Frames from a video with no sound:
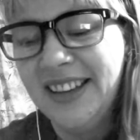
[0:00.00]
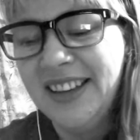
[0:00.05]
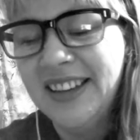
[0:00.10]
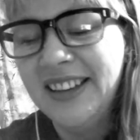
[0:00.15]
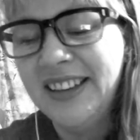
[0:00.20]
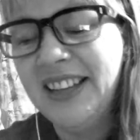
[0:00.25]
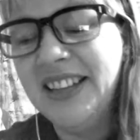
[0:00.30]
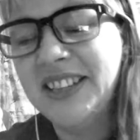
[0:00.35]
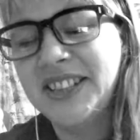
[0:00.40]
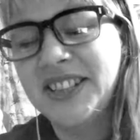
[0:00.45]

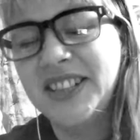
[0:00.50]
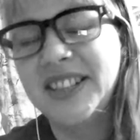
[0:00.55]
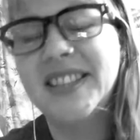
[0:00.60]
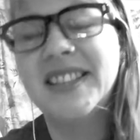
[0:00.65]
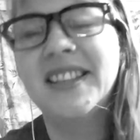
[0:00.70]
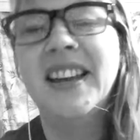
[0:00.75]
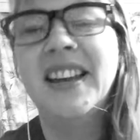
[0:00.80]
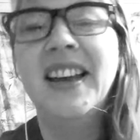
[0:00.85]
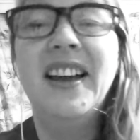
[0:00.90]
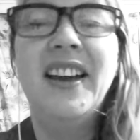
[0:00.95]
let's
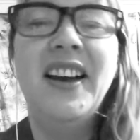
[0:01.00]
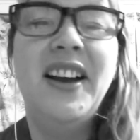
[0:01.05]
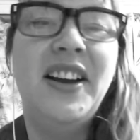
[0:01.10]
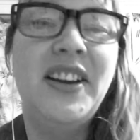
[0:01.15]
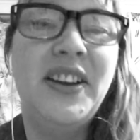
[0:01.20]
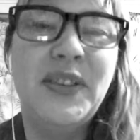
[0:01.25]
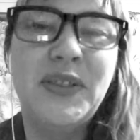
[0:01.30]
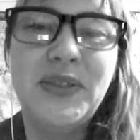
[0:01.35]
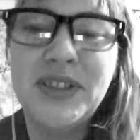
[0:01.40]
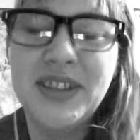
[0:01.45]

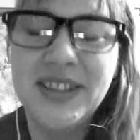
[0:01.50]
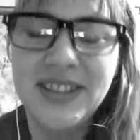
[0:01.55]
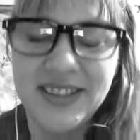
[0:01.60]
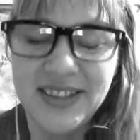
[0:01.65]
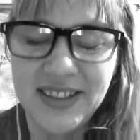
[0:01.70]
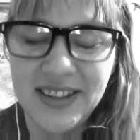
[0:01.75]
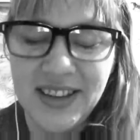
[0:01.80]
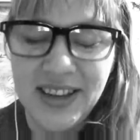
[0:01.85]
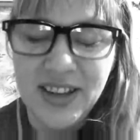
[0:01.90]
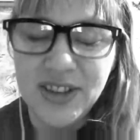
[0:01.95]

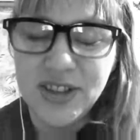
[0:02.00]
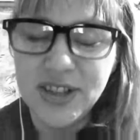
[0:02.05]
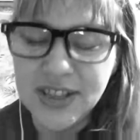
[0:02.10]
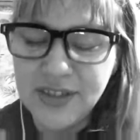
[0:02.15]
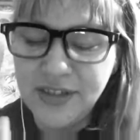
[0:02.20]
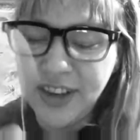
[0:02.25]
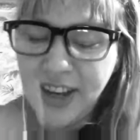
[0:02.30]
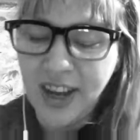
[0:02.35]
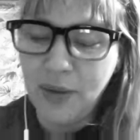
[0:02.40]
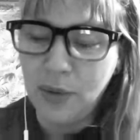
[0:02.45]
just
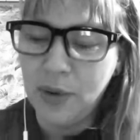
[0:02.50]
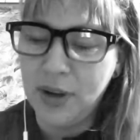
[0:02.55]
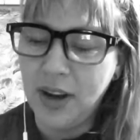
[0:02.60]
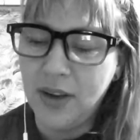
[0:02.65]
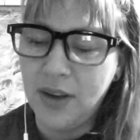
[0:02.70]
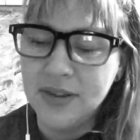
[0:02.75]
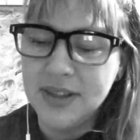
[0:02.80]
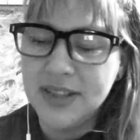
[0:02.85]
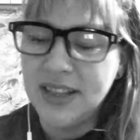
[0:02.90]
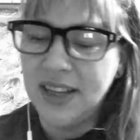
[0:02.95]
forget what I
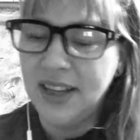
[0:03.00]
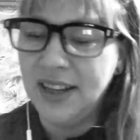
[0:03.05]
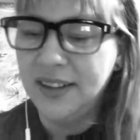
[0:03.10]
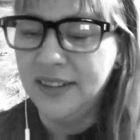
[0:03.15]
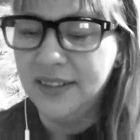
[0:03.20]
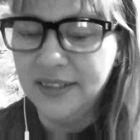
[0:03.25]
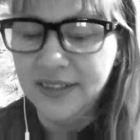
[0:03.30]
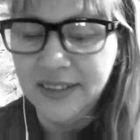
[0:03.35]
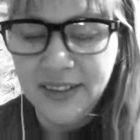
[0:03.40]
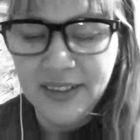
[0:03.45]
was saying.
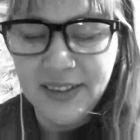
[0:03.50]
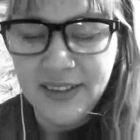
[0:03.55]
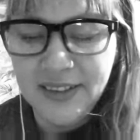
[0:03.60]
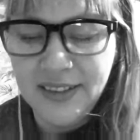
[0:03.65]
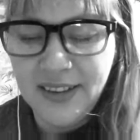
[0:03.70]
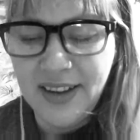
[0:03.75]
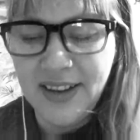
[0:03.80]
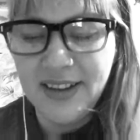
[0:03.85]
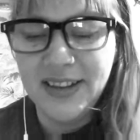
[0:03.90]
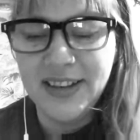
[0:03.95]

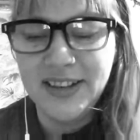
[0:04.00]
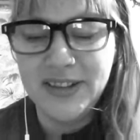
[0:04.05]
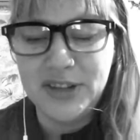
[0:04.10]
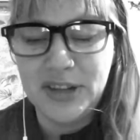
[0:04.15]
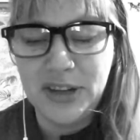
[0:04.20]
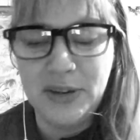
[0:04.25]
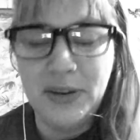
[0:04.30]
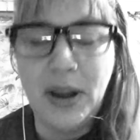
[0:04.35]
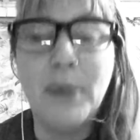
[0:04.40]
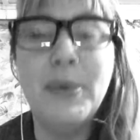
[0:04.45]

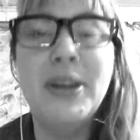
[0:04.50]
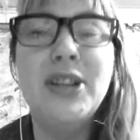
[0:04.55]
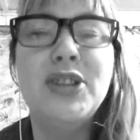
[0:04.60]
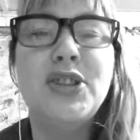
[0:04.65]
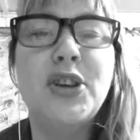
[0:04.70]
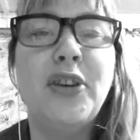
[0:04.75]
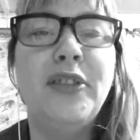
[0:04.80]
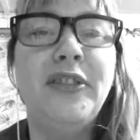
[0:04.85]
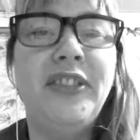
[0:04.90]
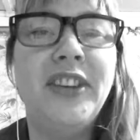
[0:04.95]
I mean,
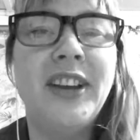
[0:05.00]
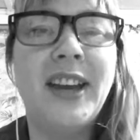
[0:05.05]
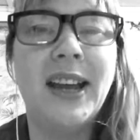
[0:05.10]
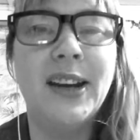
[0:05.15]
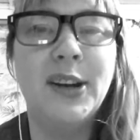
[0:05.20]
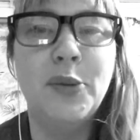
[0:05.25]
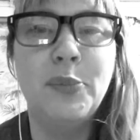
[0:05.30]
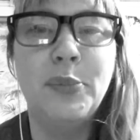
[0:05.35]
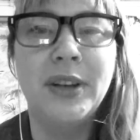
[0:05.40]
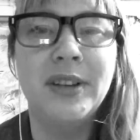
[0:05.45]
don't forget
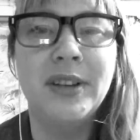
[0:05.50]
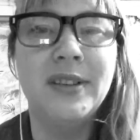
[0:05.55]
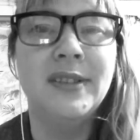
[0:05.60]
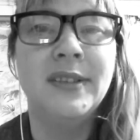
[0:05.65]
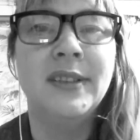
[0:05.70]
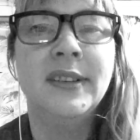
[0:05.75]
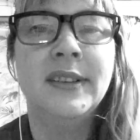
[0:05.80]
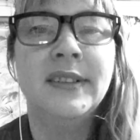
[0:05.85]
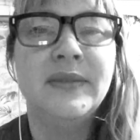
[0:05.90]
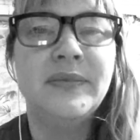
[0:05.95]
it, but
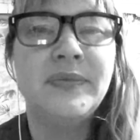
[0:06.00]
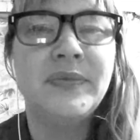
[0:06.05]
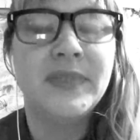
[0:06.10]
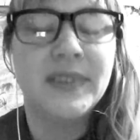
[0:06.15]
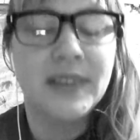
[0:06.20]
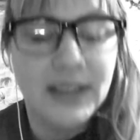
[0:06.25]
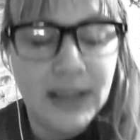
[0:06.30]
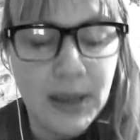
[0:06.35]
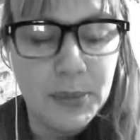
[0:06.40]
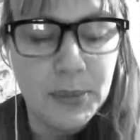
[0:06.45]

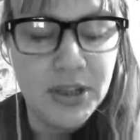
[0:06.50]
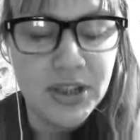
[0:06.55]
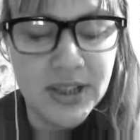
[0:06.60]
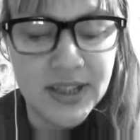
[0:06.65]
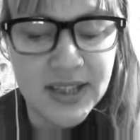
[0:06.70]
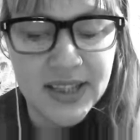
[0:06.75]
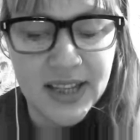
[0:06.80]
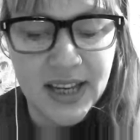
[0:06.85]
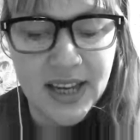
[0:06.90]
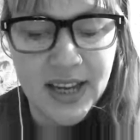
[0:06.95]
let me
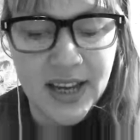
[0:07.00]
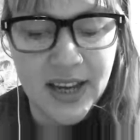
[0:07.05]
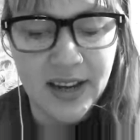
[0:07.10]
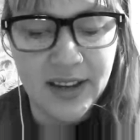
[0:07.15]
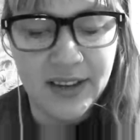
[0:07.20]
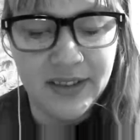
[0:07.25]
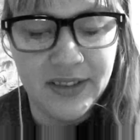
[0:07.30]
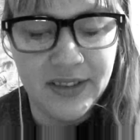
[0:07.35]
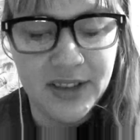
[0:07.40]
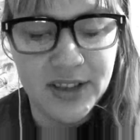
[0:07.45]
just see
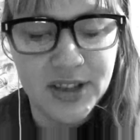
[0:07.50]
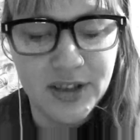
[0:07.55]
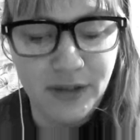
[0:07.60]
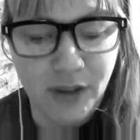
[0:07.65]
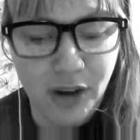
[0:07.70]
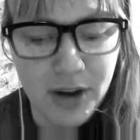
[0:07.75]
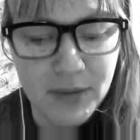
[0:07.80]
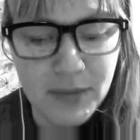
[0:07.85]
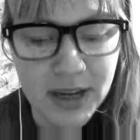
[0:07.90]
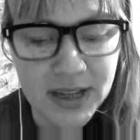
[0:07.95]
here. The
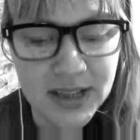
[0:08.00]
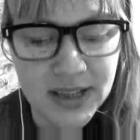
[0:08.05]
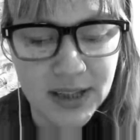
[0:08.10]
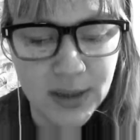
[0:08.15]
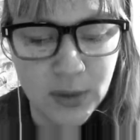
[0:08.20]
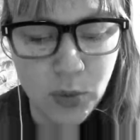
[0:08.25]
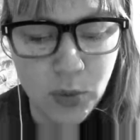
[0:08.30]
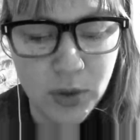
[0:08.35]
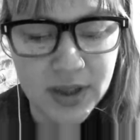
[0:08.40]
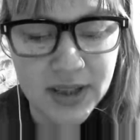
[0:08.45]
divine
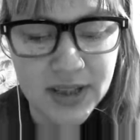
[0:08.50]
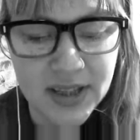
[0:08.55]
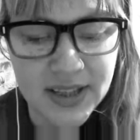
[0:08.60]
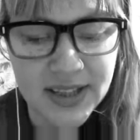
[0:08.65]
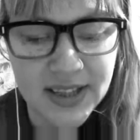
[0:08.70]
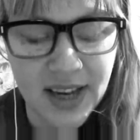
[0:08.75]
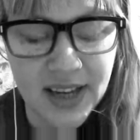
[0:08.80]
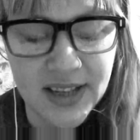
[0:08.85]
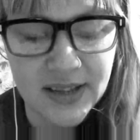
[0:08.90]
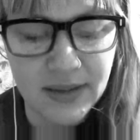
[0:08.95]
masculine wants to
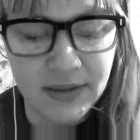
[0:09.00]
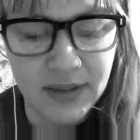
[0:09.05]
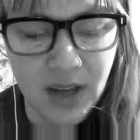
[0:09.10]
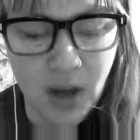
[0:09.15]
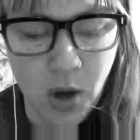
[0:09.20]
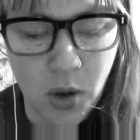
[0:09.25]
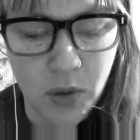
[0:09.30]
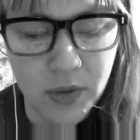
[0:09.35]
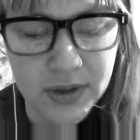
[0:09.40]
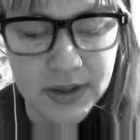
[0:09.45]
say something
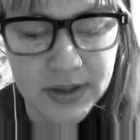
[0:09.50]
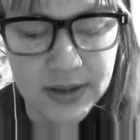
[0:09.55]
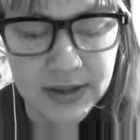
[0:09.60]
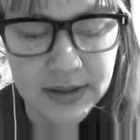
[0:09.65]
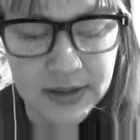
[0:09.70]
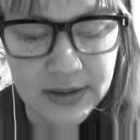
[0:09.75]
else.